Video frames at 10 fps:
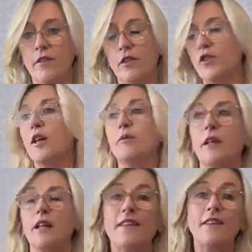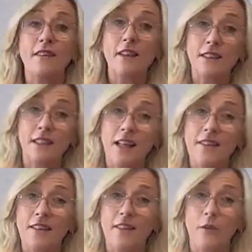the treadmill. And I think that's
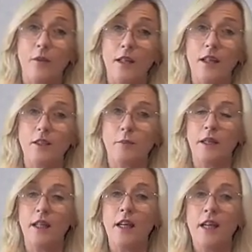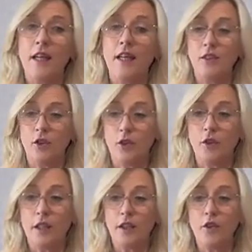another thing where EXP is
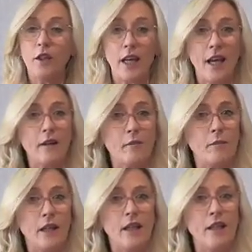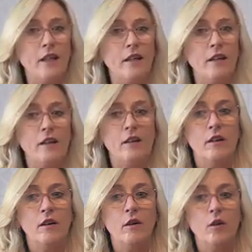good, that you can be
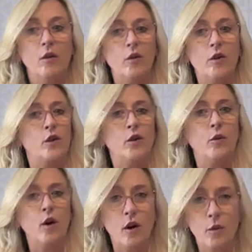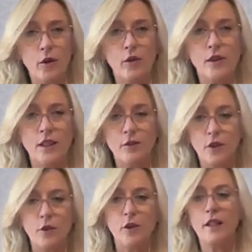who you are. Whereas
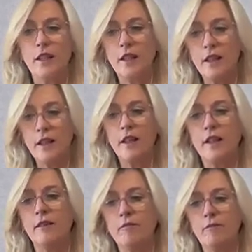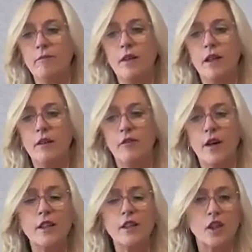if you're in a
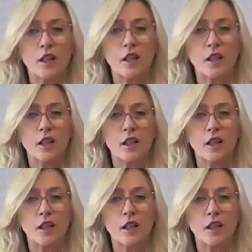franchise